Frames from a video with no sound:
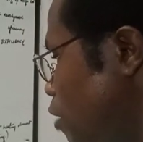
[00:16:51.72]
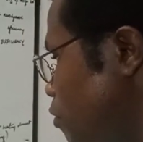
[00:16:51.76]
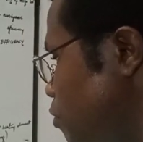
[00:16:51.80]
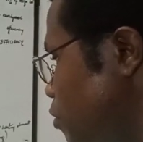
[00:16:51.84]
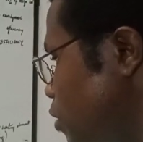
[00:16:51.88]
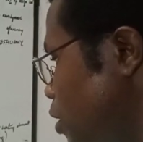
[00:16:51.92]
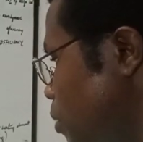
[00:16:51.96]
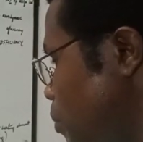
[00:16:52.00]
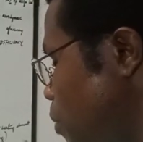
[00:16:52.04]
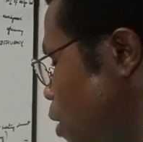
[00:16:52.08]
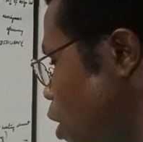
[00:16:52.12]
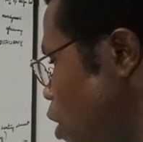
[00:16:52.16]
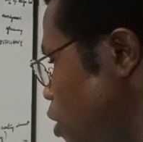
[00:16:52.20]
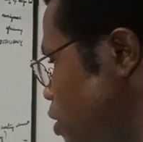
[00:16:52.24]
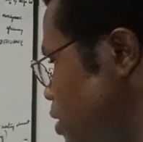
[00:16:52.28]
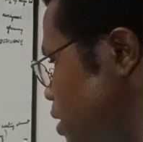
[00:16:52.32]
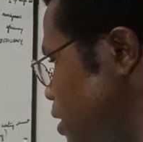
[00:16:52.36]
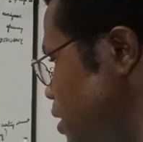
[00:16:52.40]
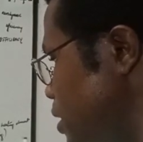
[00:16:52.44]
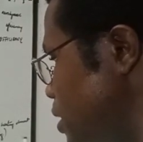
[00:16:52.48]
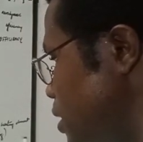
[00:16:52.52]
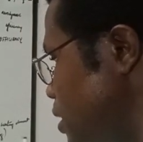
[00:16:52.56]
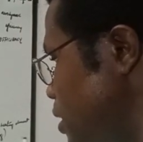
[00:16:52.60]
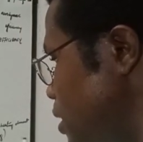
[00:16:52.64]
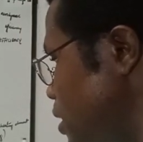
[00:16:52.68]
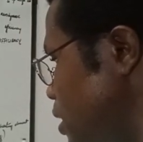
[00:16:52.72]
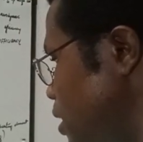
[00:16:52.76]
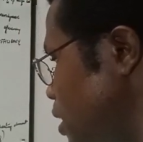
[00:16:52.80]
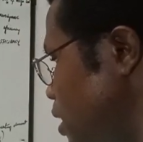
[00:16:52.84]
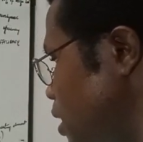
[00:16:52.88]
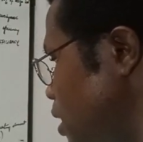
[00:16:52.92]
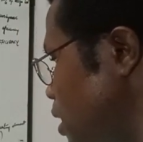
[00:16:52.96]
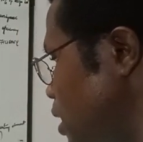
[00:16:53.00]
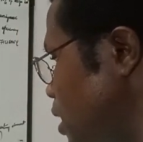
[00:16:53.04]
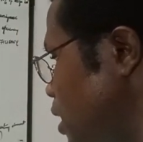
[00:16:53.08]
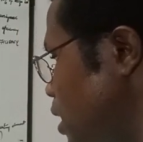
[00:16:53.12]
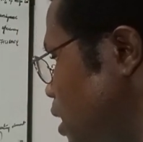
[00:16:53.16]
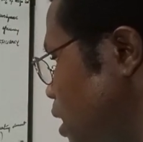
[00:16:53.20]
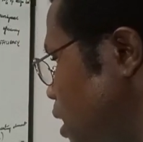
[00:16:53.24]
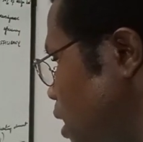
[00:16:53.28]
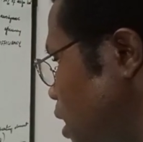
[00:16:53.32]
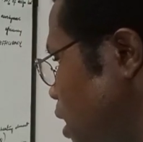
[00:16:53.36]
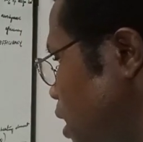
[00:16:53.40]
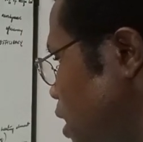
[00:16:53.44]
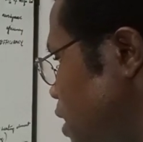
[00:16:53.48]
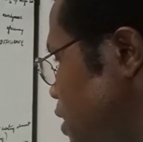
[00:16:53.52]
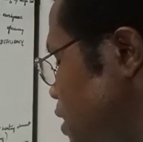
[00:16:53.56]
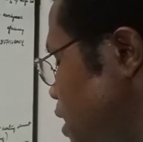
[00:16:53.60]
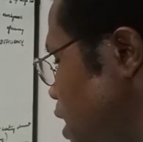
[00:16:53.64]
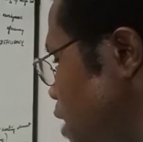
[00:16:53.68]
of composite
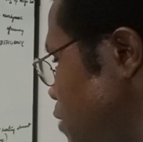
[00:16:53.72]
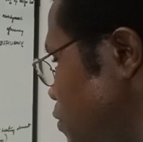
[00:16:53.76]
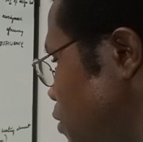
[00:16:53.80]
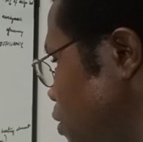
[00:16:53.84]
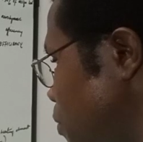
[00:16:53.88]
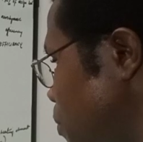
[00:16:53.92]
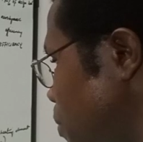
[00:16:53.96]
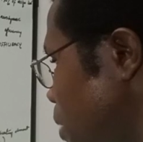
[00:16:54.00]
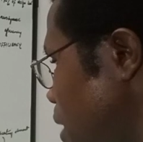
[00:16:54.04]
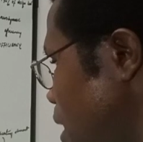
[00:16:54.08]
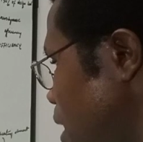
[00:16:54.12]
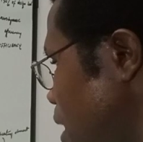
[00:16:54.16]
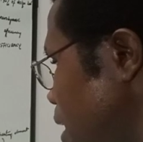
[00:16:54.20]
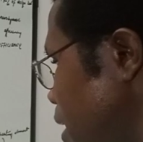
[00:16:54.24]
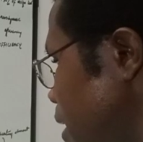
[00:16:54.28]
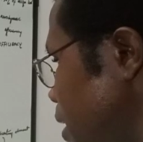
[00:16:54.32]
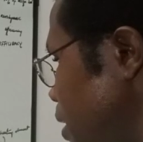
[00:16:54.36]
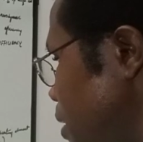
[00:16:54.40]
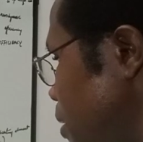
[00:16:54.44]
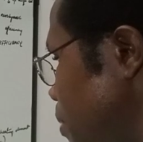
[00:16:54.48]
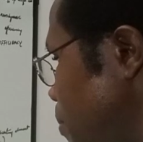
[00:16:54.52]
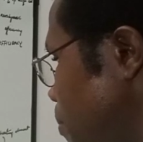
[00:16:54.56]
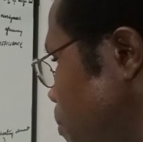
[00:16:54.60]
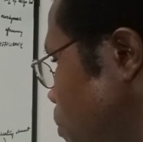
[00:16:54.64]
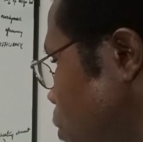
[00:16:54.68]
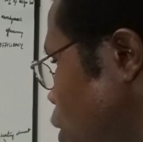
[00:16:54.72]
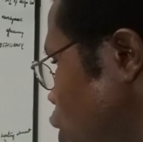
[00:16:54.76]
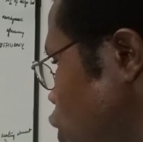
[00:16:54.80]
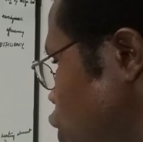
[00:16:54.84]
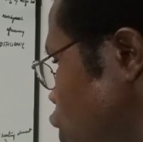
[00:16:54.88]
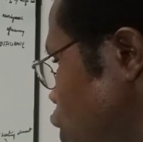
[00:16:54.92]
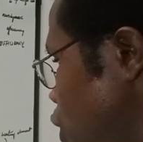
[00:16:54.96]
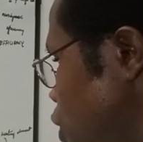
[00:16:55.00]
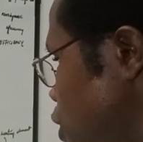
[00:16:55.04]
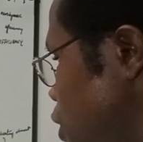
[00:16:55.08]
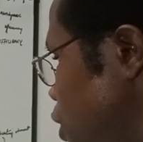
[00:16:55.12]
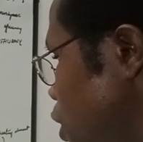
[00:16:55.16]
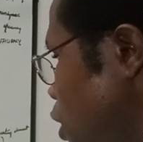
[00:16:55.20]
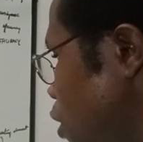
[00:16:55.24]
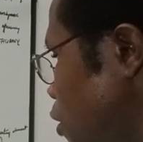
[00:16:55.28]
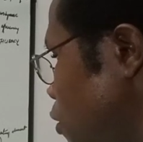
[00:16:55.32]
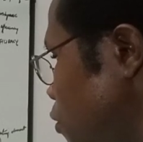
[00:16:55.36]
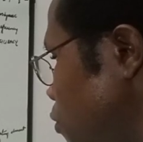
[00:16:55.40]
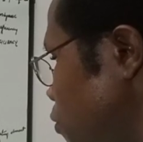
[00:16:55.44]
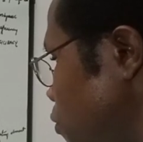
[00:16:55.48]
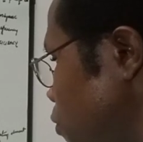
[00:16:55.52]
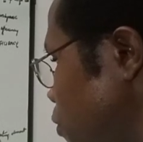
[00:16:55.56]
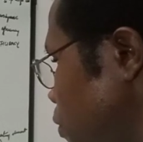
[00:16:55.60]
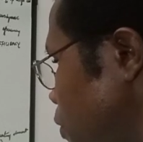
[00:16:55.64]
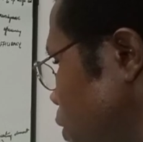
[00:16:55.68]
is given by modulus
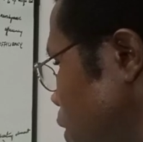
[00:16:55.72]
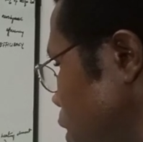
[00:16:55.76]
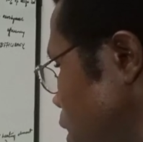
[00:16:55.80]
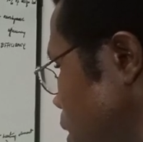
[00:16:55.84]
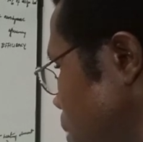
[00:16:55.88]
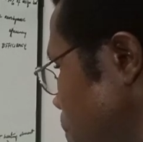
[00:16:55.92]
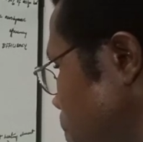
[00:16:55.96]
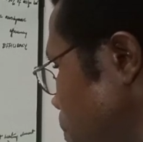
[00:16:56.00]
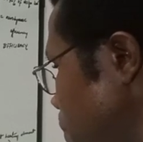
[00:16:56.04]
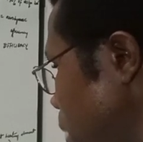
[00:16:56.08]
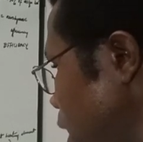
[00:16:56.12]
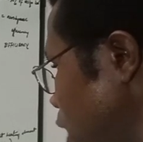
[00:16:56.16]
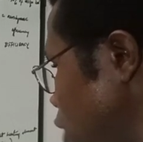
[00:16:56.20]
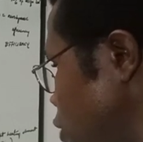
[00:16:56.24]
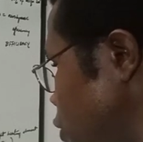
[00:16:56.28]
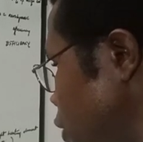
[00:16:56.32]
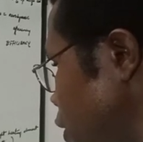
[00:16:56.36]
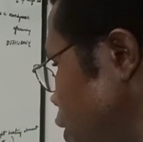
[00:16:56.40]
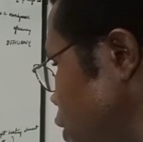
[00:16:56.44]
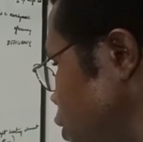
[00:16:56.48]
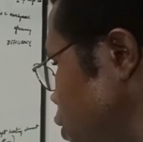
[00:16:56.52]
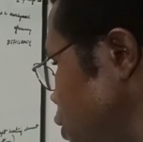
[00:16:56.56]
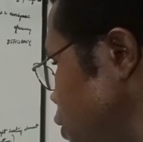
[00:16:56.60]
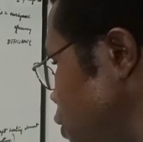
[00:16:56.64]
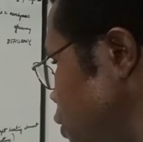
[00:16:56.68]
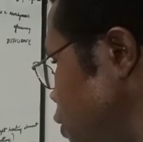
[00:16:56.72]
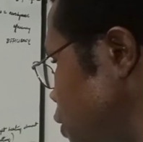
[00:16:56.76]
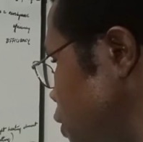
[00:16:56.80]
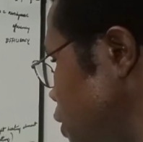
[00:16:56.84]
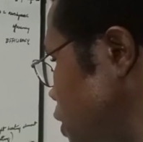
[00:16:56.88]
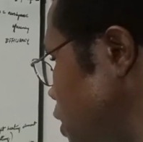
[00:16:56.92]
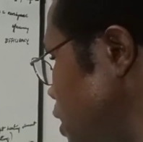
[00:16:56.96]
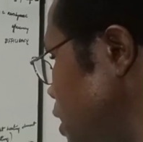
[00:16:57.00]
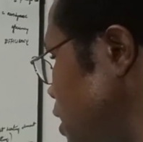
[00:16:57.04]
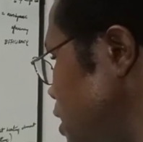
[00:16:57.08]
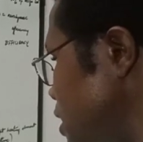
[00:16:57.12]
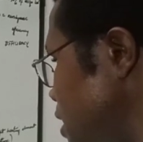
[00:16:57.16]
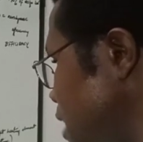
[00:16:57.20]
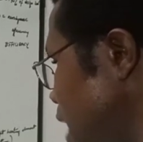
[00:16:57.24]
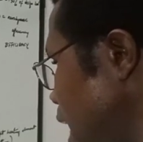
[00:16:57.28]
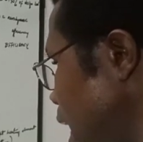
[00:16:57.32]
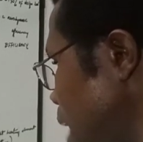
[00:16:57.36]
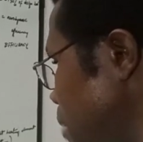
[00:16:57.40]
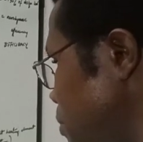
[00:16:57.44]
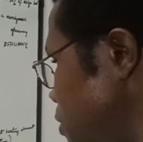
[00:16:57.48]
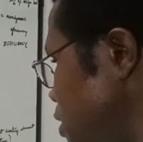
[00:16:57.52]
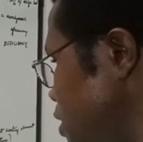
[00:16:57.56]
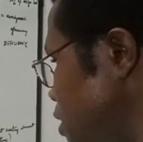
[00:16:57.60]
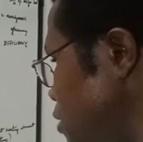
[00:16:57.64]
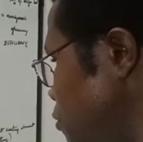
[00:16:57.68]
of matrix
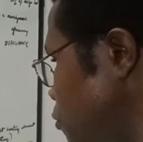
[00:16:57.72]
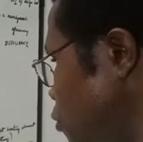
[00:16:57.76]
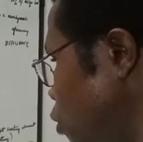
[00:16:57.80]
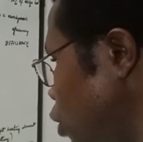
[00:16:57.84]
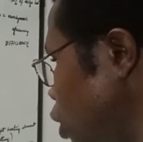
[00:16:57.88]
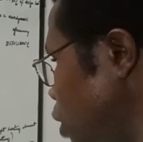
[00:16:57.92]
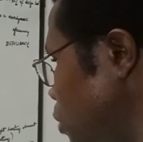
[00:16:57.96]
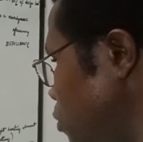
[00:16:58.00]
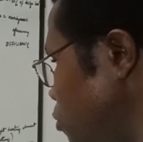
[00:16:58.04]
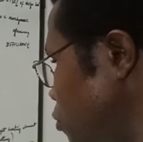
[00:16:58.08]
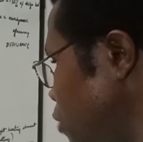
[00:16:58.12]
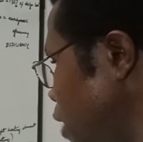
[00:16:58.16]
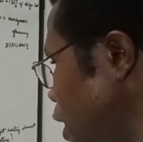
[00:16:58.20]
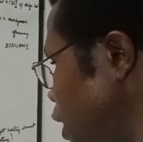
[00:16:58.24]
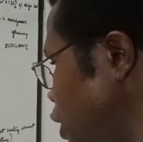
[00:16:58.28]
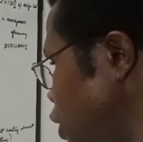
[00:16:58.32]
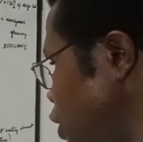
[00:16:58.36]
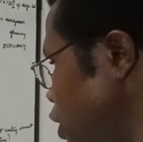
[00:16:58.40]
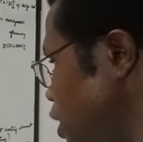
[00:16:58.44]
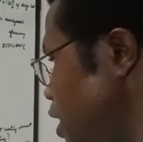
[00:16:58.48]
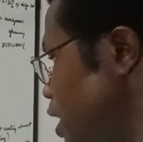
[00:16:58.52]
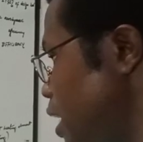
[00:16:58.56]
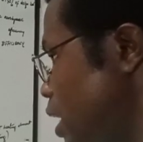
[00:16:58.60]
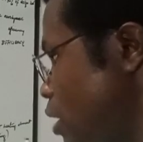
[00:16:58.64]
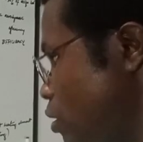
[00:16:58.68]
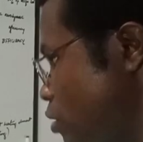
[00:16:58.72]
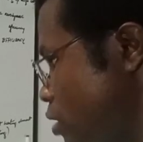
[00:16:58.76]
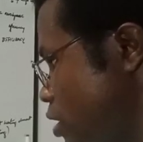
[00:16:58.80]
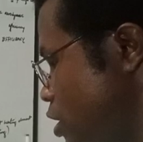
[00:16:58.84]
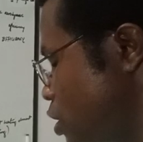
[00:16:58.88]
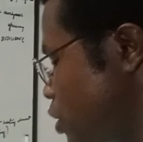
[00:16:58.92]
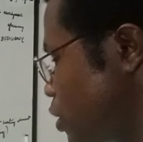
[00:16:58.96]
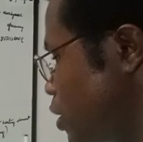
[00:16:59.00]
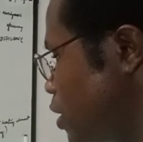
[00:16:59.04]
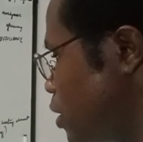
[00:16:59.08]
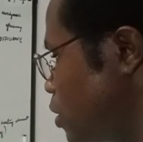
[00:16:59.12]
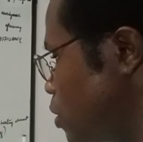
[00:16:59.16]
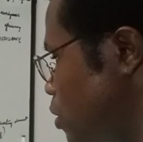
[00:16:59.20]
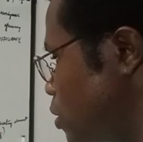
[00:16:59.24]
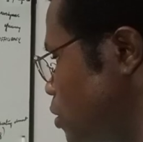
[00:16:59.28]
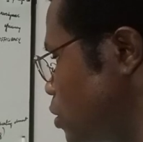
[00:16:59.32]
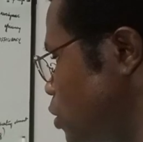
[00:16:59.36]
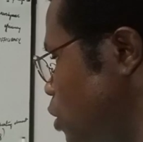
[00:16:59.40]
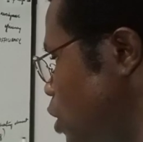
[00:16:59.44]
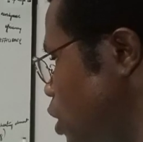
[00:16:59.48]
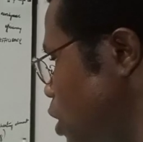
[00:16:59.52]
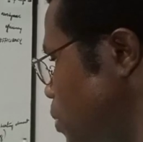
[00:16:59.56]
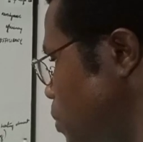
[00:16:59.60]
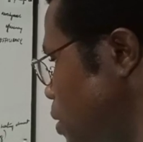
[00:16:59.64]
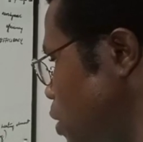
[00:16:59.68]
times the volume fraction, and I'll
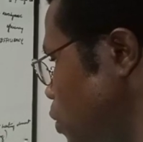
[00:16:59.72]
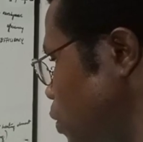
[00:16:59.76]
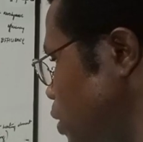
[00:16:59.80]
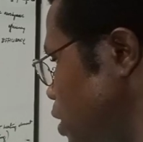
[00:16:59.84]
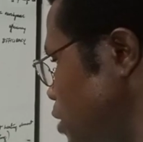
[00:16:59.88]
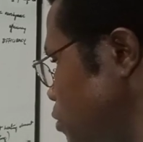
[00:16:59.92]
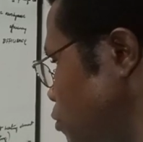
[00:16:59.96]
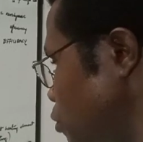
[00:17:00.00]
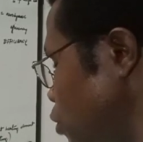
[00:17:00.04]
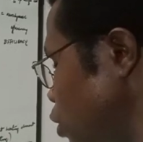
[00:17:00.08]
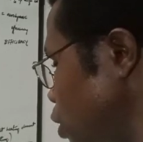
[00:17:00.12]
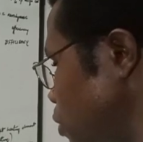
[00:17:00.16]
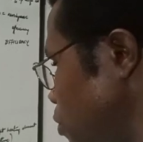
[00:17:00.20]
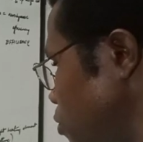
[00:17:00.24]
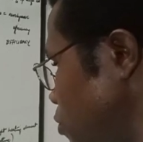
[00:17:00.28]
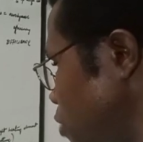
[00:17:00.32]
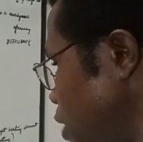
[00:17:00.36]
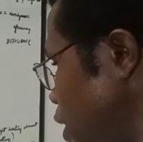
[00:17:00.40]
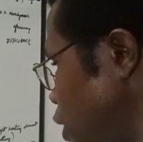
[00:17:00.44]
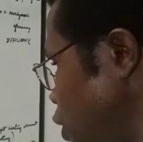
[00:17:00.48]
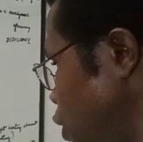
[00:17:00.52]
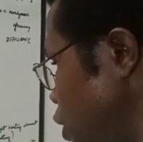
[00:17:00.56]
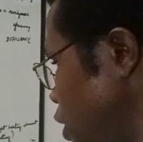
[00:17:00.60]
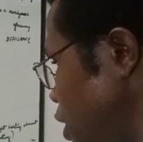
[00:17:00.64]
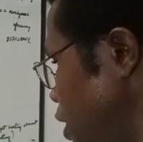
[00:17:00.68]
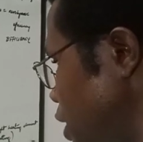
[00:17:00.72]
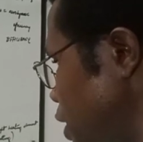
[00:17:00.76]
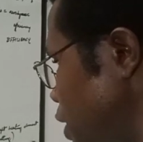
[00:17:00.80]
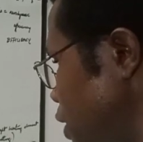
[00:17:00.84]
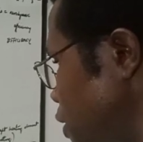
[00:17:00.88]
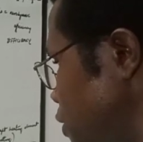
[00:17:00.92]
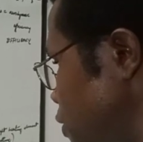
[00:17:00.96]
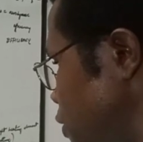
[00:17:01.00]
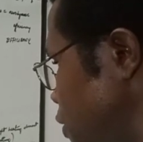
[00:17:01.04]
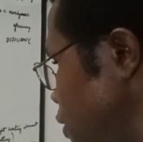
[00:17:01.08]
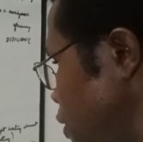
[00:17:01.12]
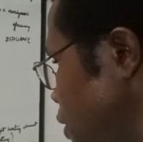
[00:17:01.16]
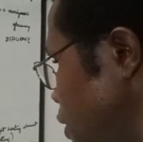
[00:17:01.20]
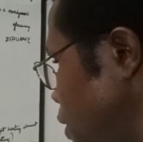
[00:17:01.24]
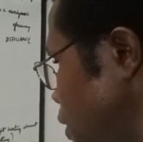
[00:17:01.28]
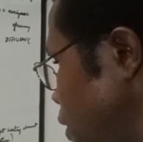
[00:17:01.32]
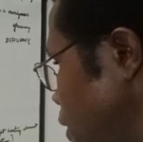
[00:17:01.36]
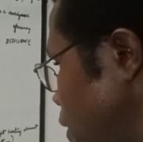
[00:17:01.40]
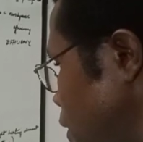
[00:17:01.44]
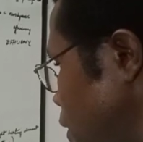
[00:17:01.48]
talk about what the volume fraction is,